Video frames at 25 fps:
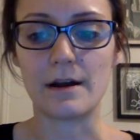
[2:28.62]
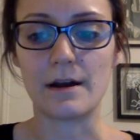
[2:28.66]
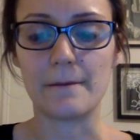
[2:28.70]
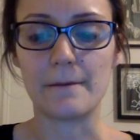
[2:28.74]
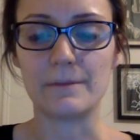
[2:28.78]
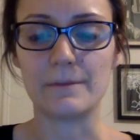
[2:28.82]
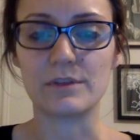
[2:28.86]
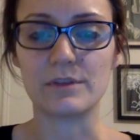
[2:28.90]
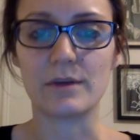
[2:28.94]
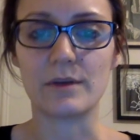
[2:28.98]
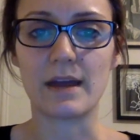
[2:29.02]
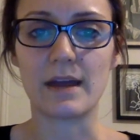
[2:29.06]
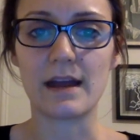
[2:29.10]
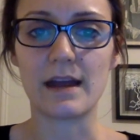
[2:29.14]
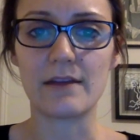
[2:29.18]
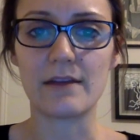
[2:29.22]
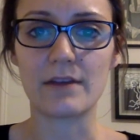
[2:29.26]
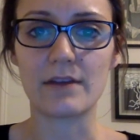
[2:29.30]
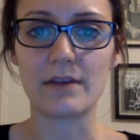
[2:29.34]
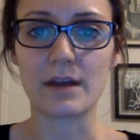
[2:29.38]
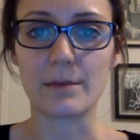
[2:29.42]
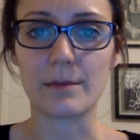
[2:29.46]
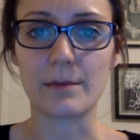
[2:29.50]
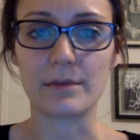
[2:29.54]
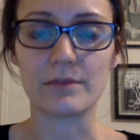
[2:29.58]
So I have
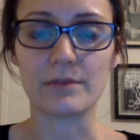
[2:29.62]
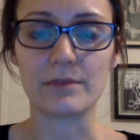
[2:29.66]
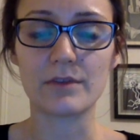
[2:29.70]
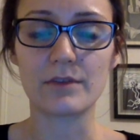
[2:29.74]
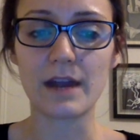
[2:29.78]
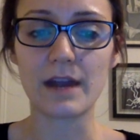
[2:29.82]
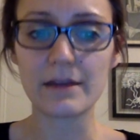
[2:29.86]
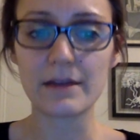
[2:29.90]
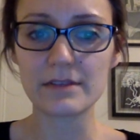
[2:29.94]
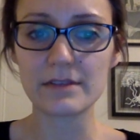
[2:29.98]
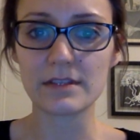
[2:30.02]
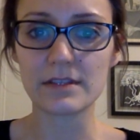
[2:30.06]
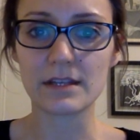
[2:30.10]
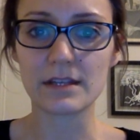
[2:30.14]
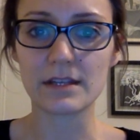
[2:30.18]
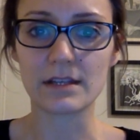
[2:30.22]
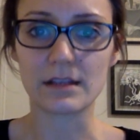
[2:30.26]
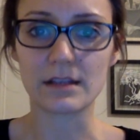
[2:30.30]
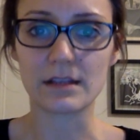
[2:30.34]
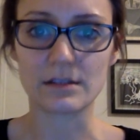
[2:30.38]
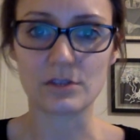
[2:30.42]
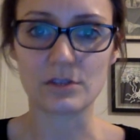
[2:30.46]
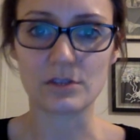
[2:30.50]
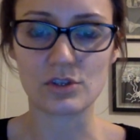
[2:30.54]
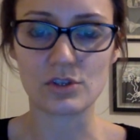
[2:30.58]
a couple of graphs that I'd
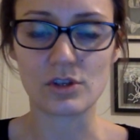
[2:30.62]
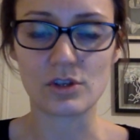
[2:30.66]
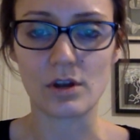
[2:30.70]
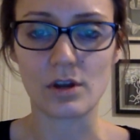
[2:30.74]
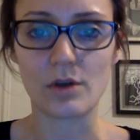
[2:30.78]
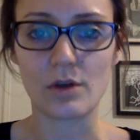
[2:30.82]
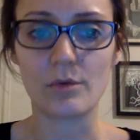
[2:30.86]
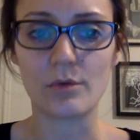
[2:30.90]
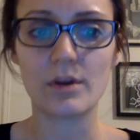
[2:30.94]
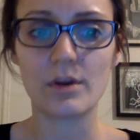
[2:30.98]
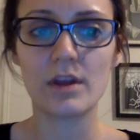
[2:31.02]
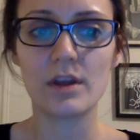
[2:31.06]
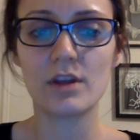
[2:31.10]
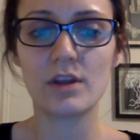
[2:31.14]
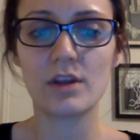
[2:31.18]
like to show,